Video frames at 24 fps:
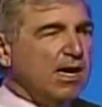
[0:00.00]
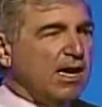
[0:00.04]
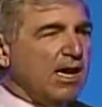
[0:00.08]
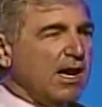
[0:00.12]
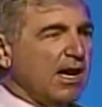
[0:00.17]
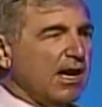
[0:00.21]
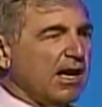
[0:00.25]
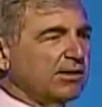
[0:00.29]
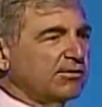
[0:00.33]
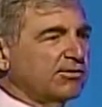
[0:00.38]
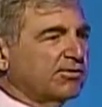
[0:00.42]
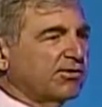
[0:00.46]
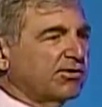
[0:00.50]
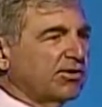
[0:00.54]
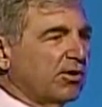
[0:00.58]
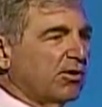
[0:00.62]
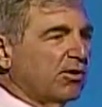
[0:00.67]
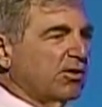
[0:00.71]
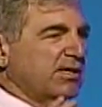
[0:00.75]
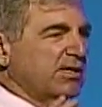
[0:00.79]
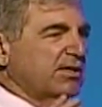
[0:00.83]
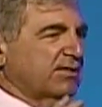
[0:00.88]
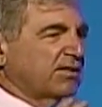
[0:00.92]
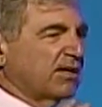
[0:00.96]
And so
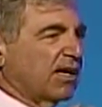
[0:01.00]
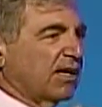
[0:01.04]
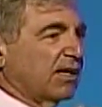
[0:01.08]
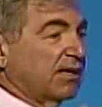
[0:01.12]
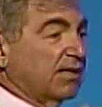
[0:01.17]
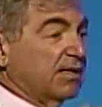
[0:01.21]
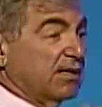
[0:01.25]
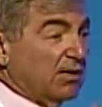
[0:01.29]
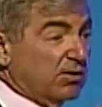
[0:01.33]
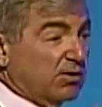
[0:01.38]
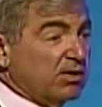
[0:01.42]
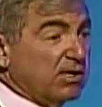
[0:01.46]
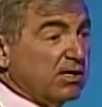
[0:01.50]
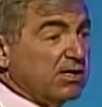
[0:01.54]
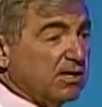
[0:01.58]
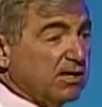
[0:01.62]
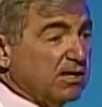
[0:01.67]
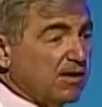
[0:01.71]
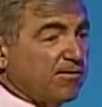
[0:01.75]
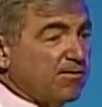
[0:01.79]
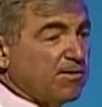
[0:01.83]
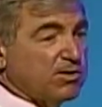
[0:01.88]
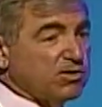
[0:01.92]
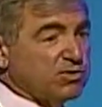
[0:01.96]
he said the only
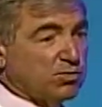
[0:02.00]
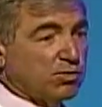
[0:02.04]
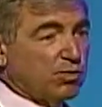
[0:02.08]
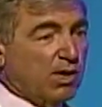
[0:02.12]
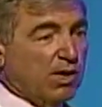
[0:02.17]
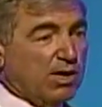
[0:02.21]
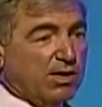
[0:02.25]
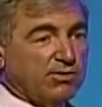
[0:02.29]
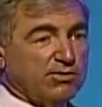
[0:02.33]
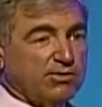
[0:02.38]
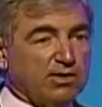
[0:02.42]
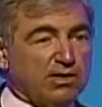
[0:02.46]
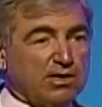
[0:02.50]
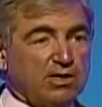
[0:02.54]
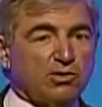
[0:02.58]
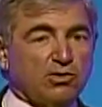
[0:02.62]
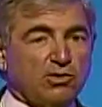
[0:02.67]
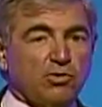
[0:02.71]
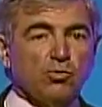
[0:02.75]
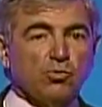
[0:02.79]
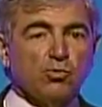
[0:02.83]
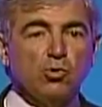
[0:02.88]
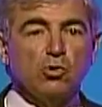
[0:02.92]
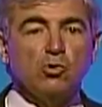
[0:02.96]
difference was in
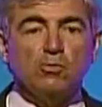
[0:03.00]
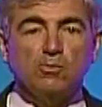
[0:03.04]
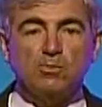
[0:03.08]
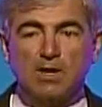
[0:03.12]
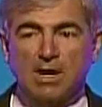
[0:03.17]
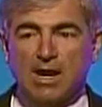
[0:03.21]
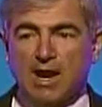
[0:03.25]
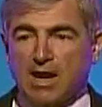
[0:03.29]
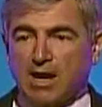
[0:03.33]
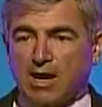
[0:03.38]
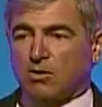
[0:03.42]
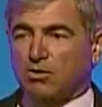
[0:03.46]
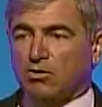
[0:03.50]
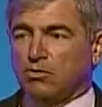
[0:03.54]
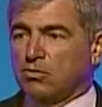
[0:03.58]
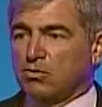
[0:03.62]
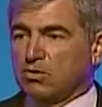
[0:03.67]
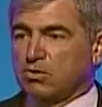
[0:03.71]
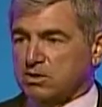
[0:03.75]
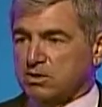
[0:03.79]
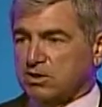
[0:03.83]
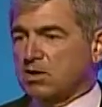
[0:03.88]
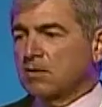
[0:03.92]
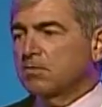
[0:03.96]
the room now
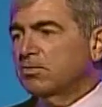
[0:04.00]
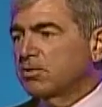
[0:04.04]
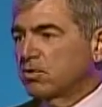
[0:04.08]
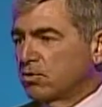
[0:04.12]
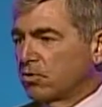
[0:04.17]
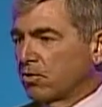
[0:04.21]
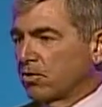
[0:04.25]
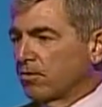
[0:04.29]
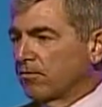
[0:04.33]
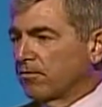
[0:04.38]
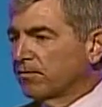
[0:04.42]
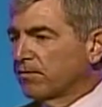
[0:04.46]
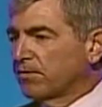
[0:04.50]
was a computer.